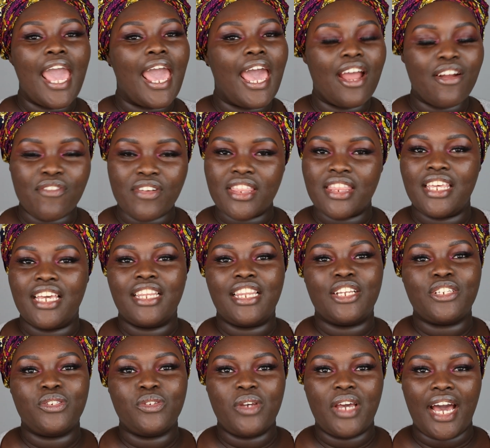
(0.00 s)
everything
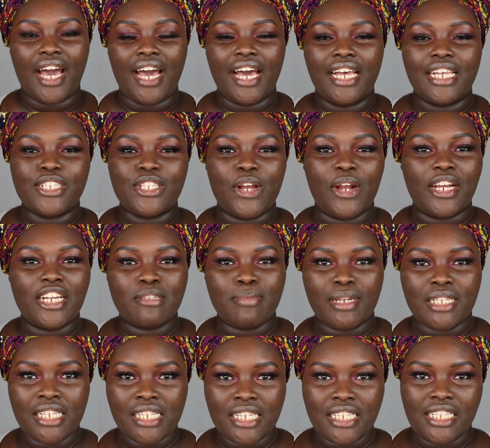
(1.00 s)
that you guys are
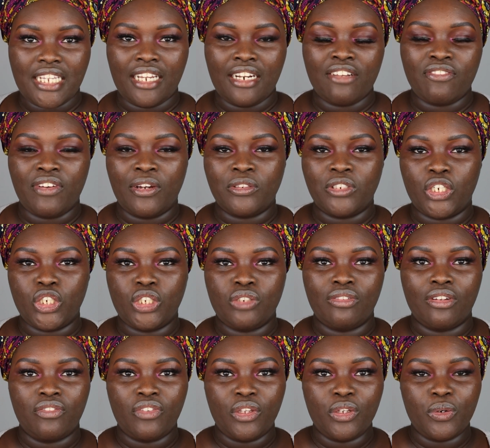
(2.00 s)
expecting to see in a foundation
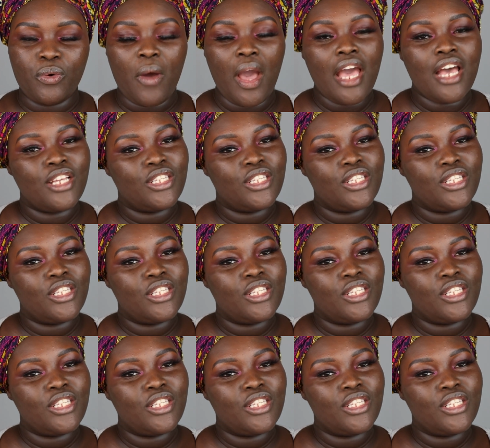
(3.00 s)
review.